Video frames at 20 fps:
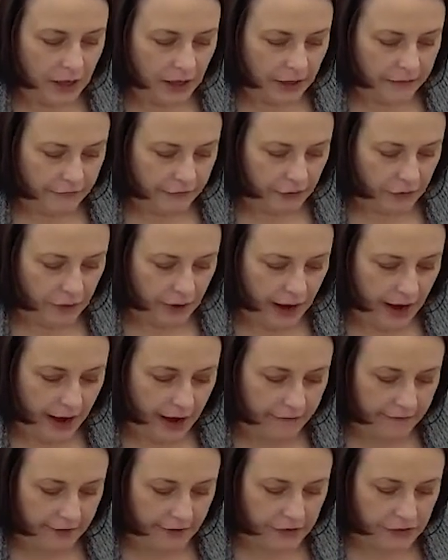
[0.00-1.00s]
If you
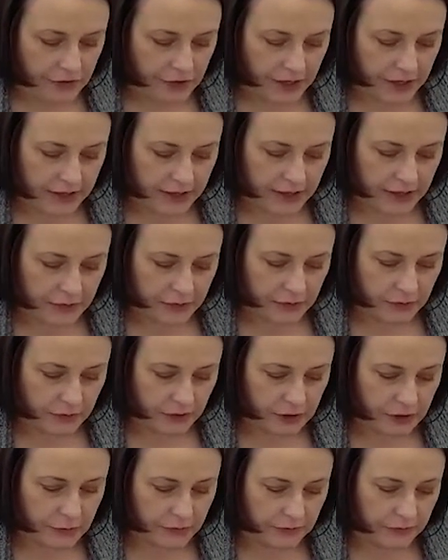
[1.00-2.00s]
haven't tried these
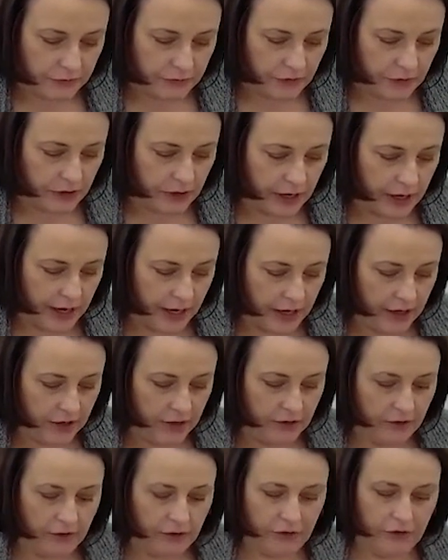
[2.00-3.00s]
rulers before
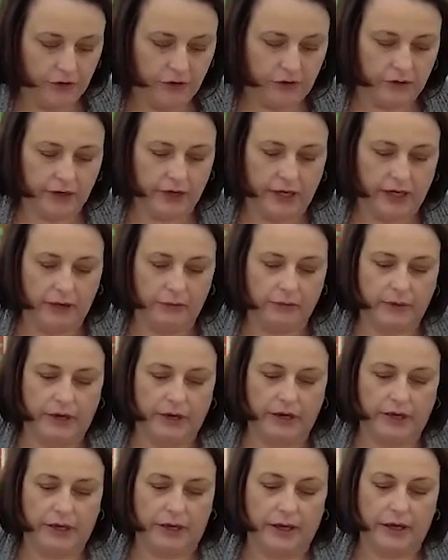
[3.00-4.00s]
and you're getting
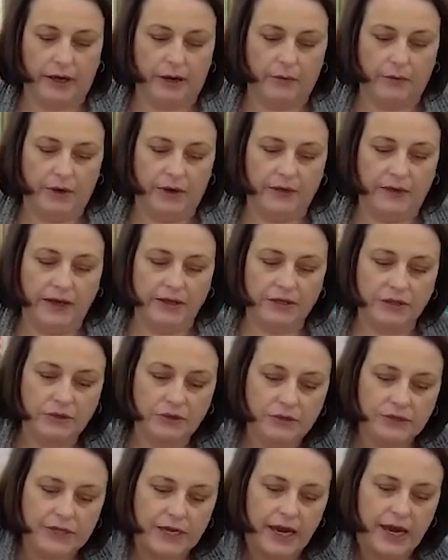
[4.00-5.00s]
ready to get one, they
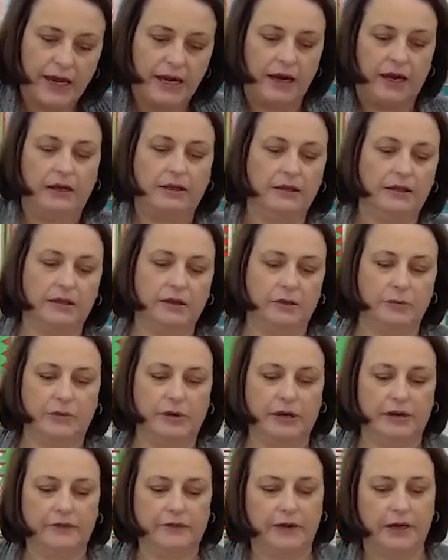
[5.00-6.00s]
do take a little
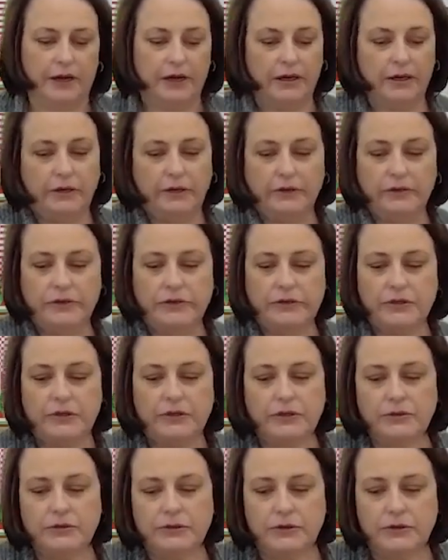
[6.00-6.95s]
bit of getting used to.